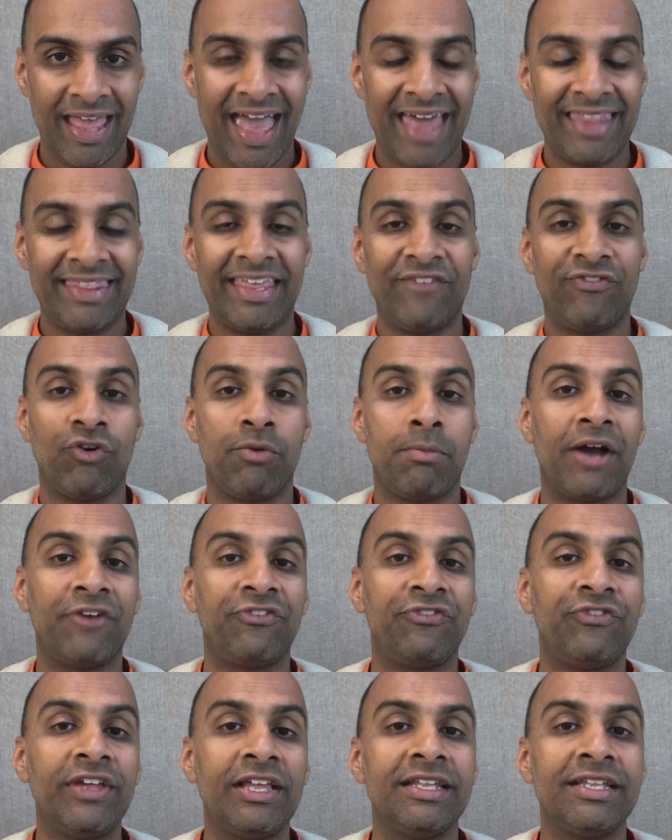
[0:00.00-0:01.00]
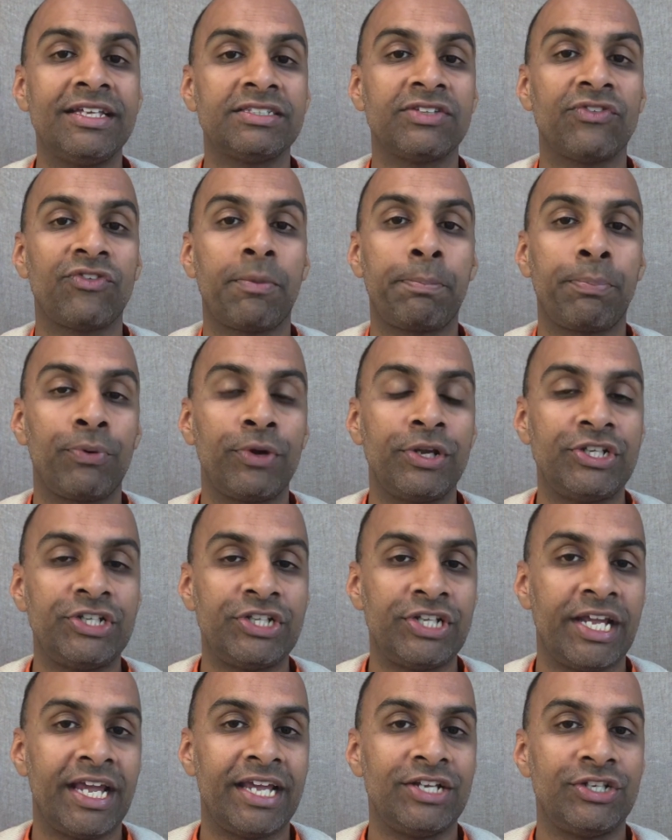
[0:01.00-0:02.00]
And therefore, my feelings of
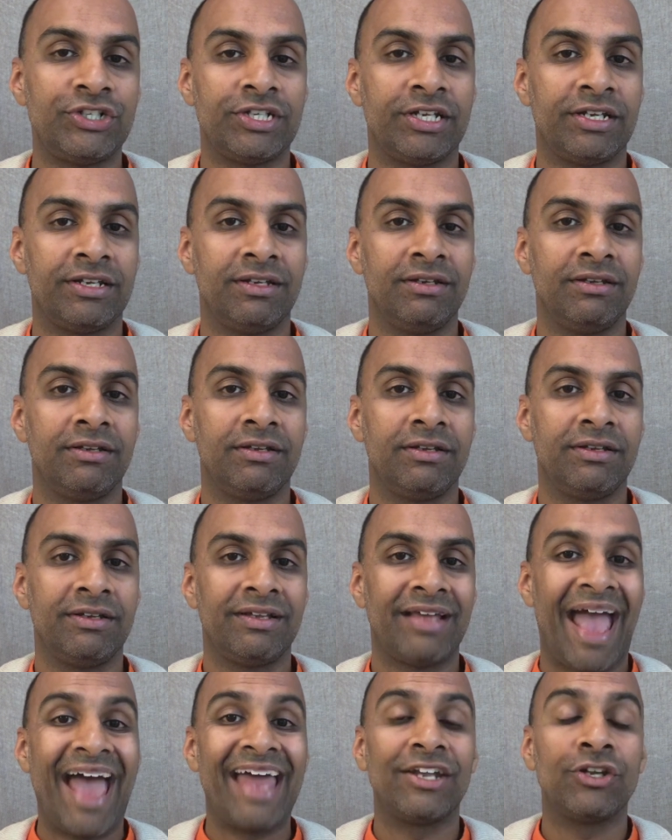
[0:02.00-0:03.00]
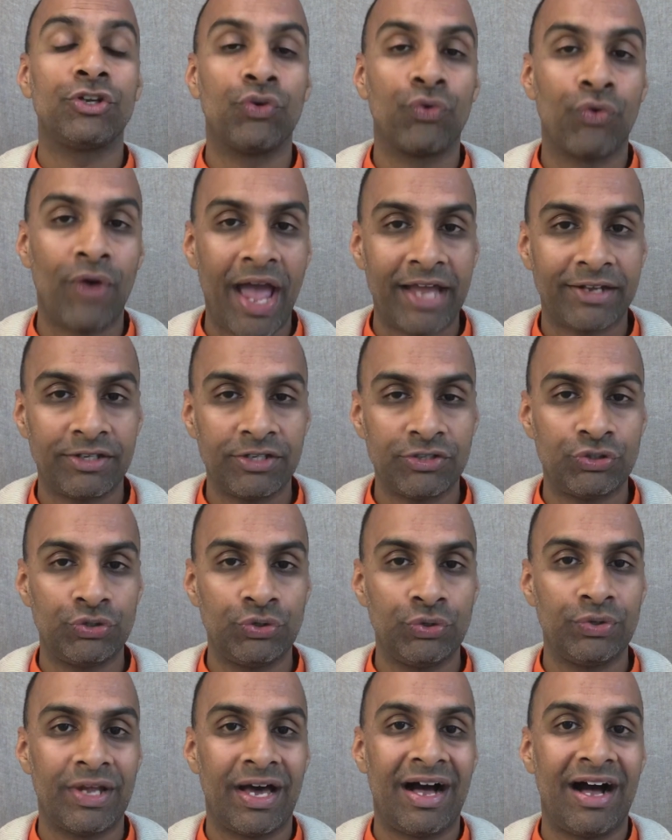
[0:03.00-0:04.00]
appreciation and
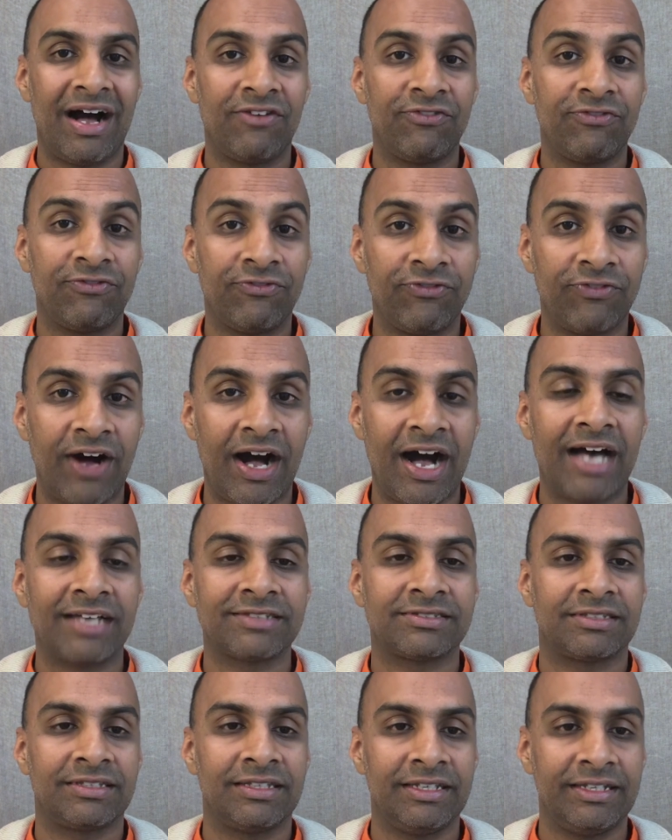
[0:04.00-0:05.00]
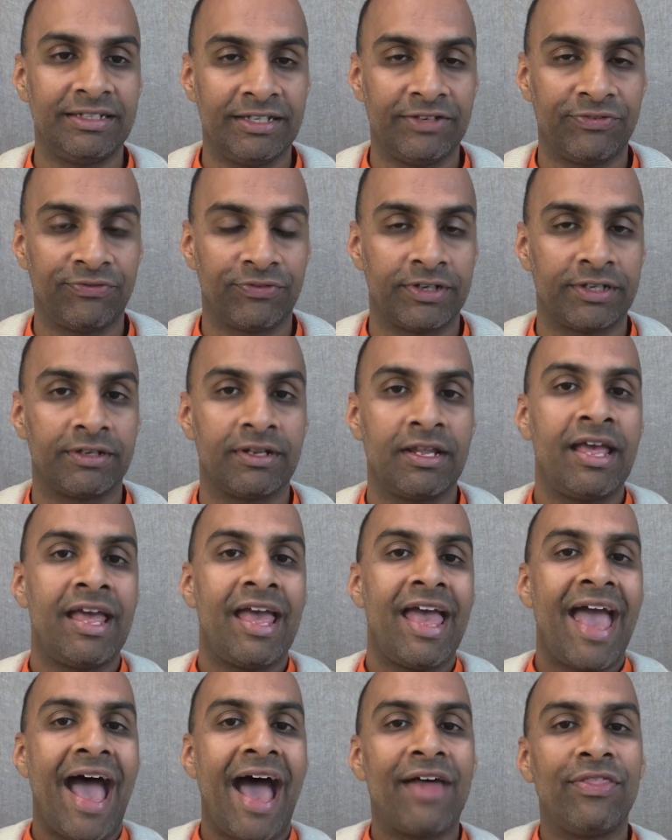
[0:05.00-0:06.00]
gratitude are vastly different.
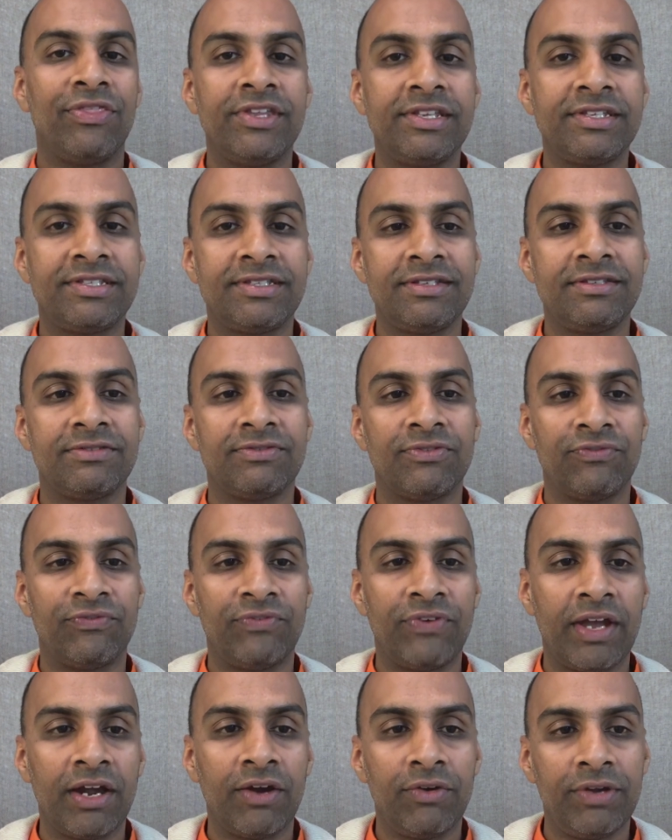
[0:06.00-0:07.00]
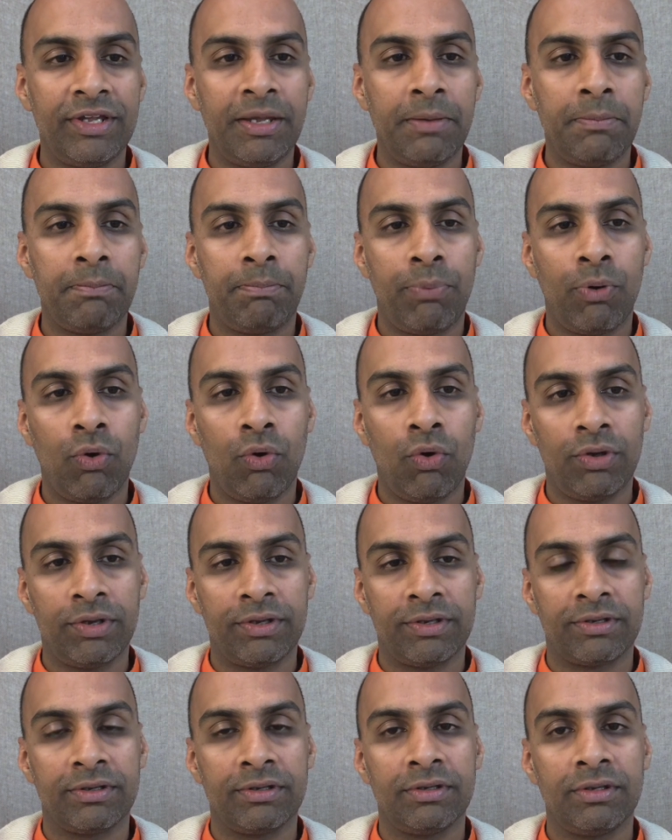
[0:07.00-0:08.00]
And this is very
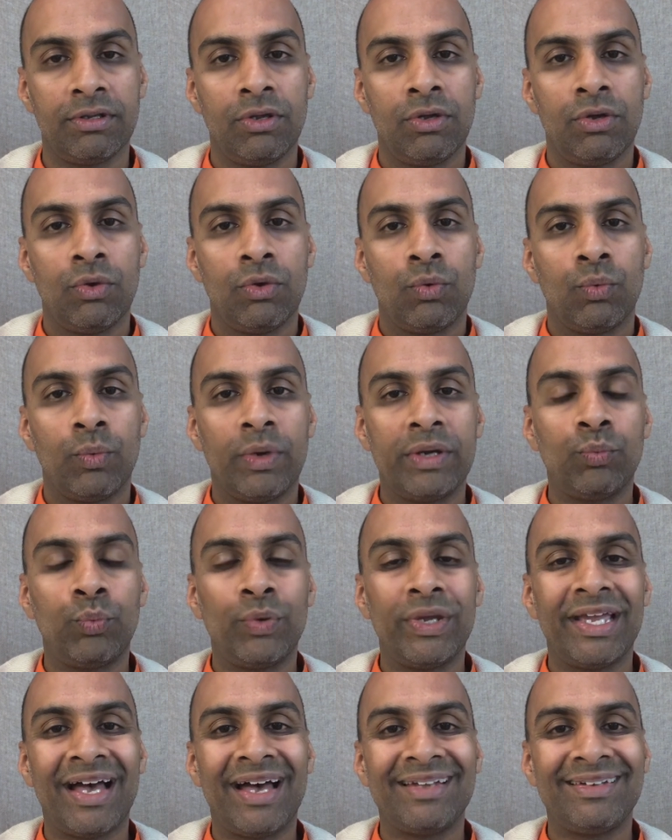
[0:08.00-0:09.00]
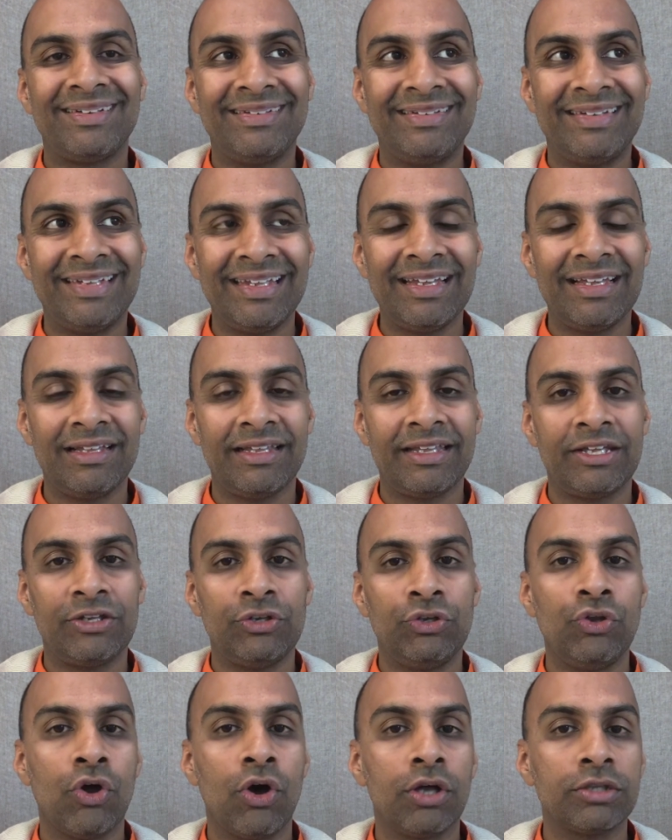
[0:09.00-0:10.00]
important when we are
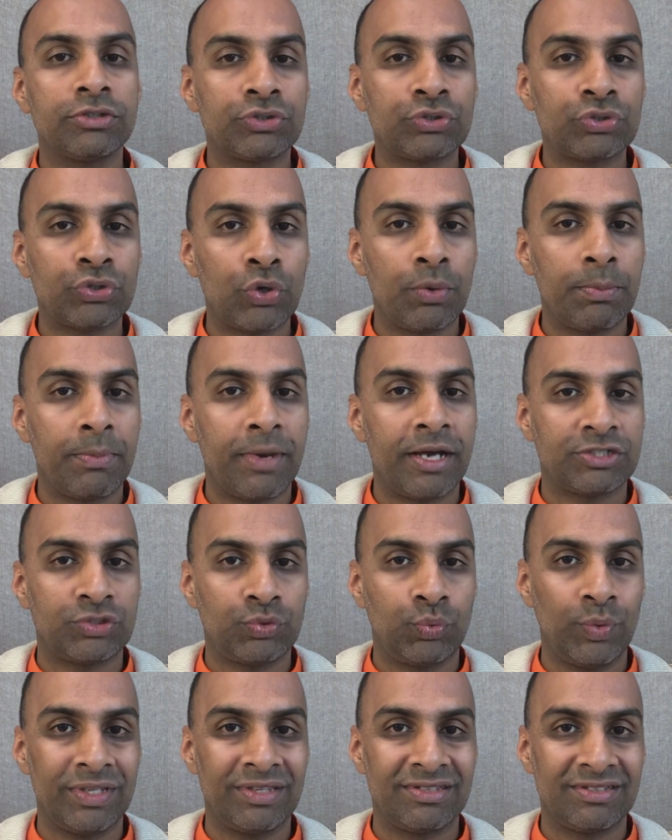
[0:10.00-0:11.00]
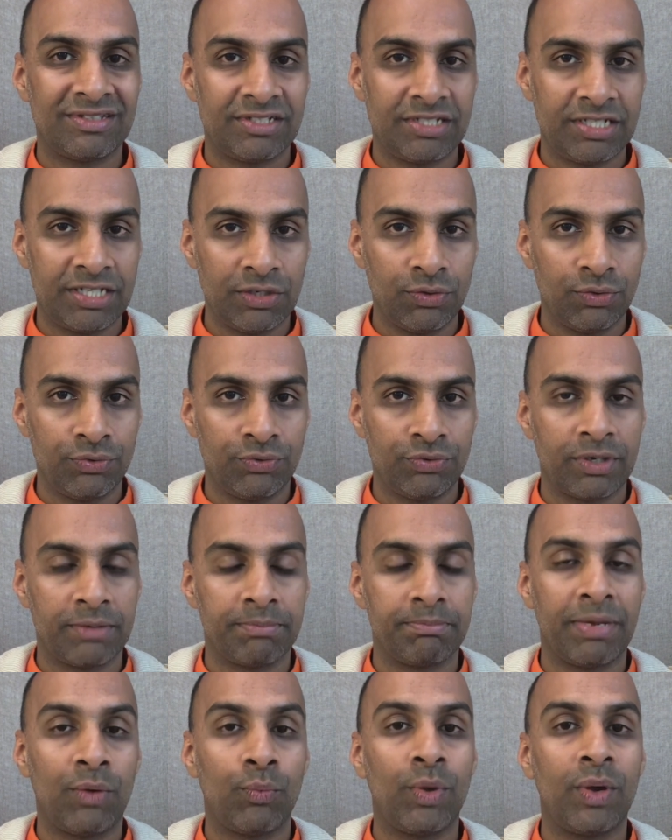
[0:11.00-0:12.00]
dealing not so much with
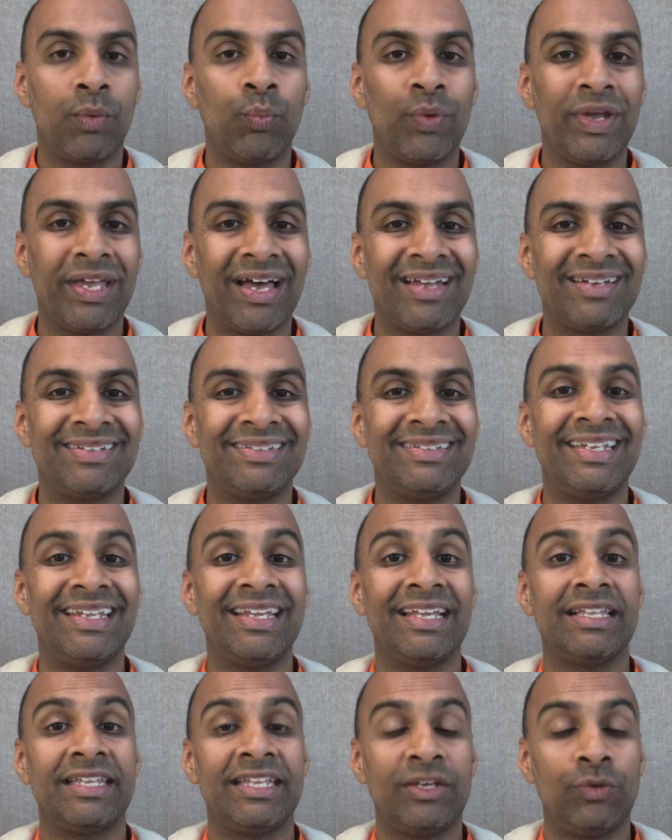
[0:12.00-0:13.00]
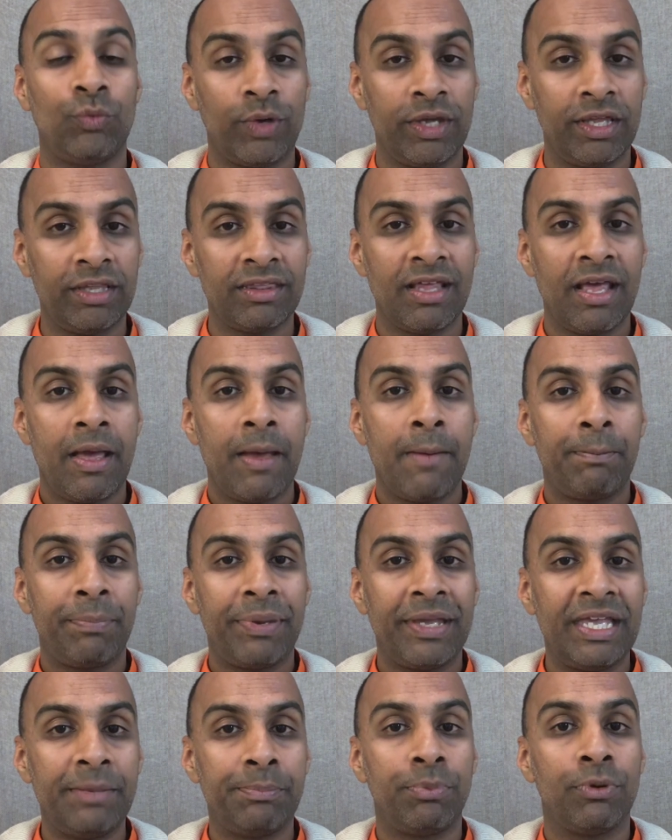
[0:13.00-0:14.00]
children, but when we are dealing with
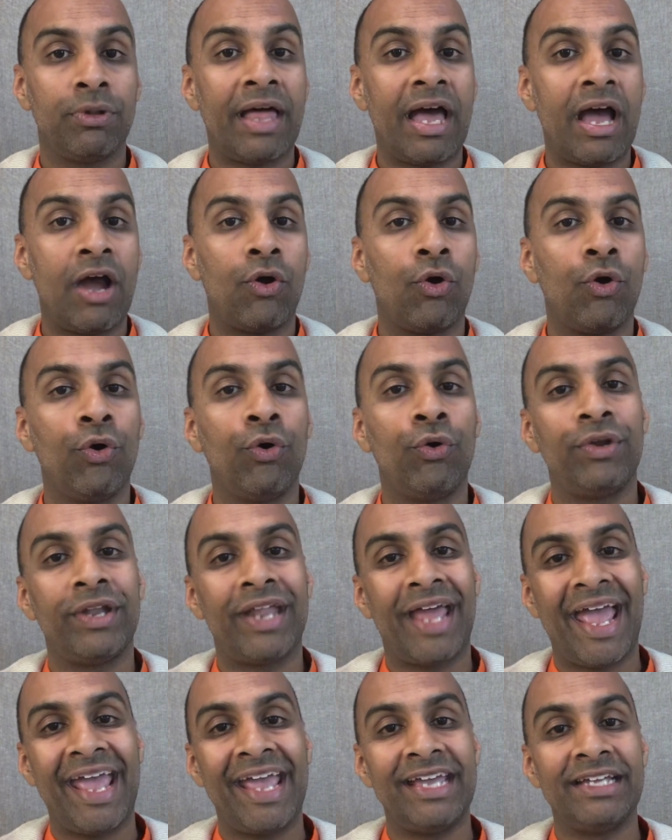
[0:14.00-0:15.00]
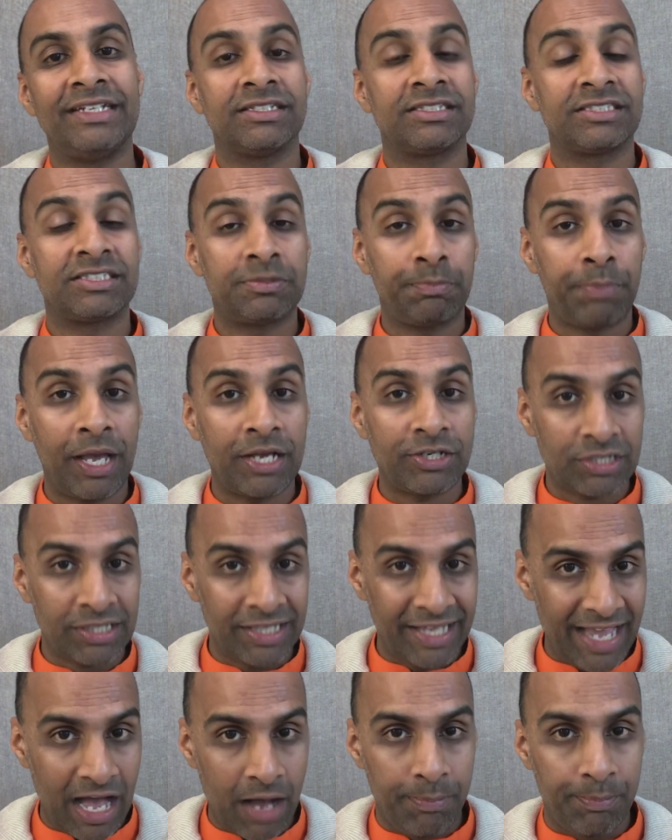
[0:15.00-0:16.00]
people our own age,
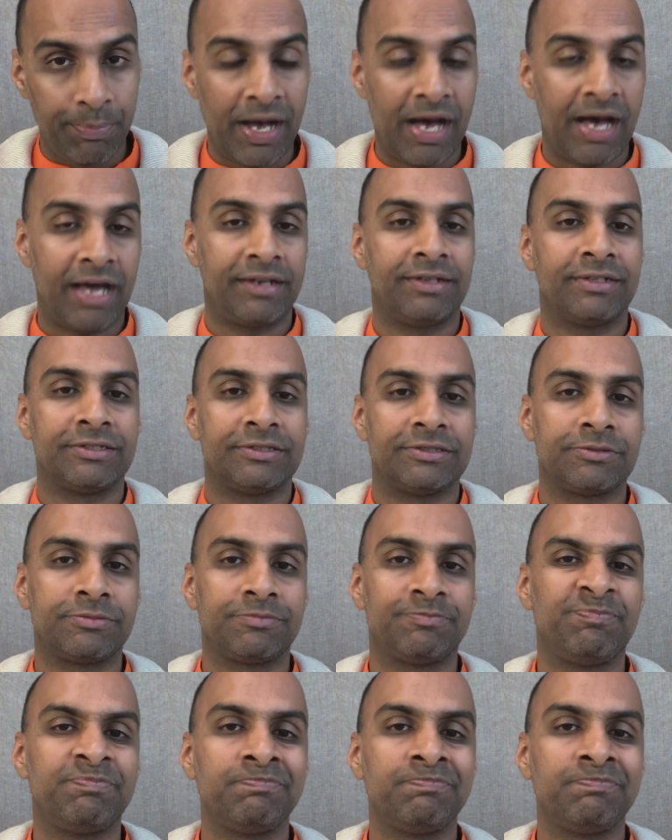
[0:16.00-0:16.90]
especially our partners.